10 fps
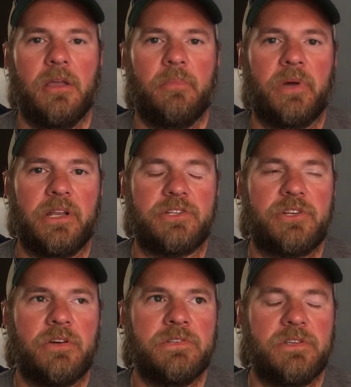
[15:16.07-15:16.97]
But it
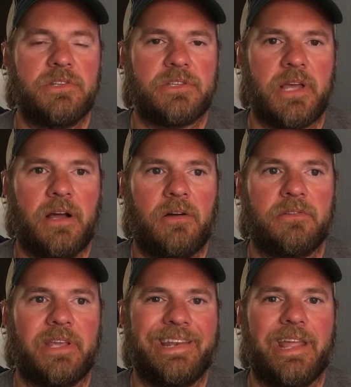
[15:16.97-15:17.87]
shows you just how
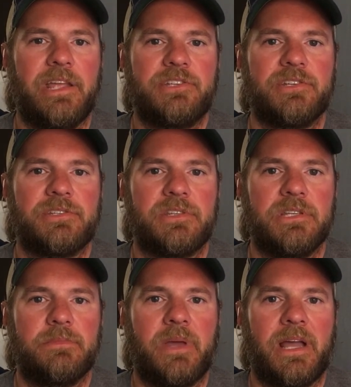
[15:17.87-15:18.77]
tenacious
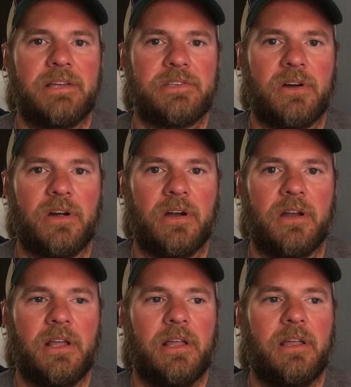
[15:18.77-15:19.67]
these bass are,
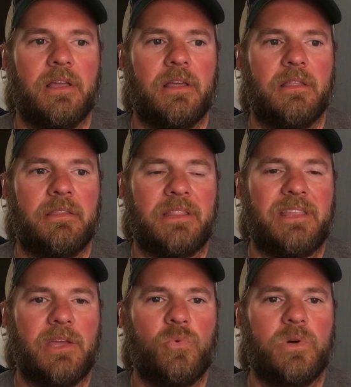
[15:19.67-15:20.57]
that
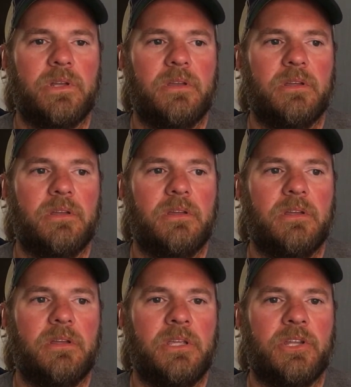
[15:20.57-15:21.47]
they would,
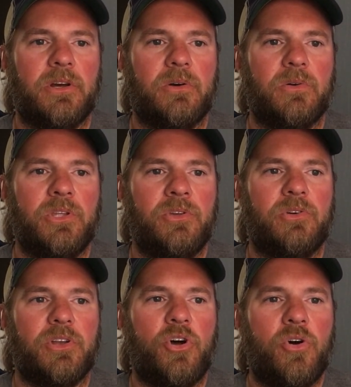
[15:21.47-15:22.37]
you know, you
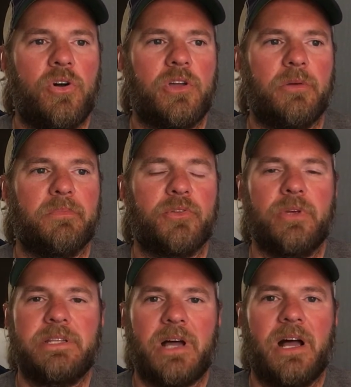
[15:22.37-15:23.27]
could hook them
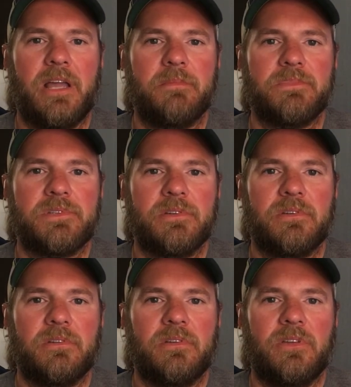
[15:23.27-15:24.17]
three times,
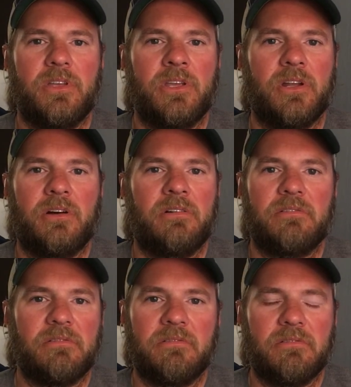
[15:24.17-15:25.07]
you know,
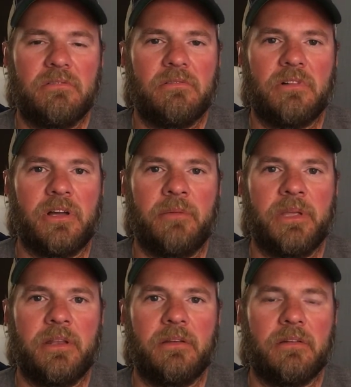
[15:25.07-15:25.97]
I
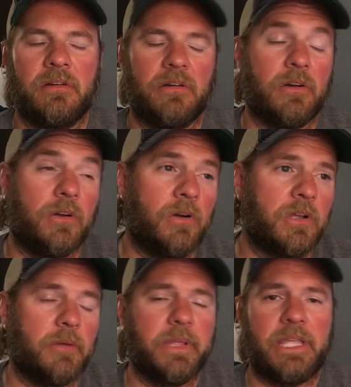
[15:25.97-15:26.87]
mean, or, or
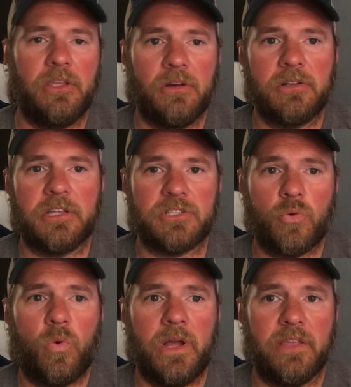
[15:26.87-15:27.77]
hook them, like he hooked it
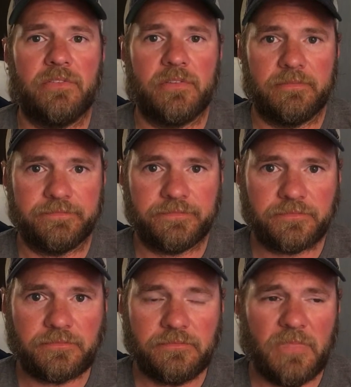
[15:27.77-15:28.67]
twice
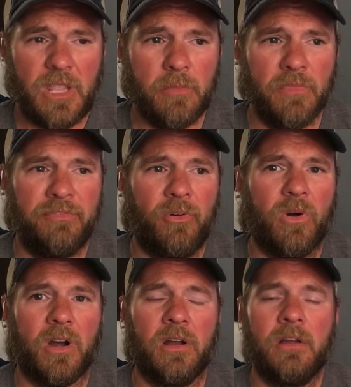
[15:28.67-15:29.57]
before,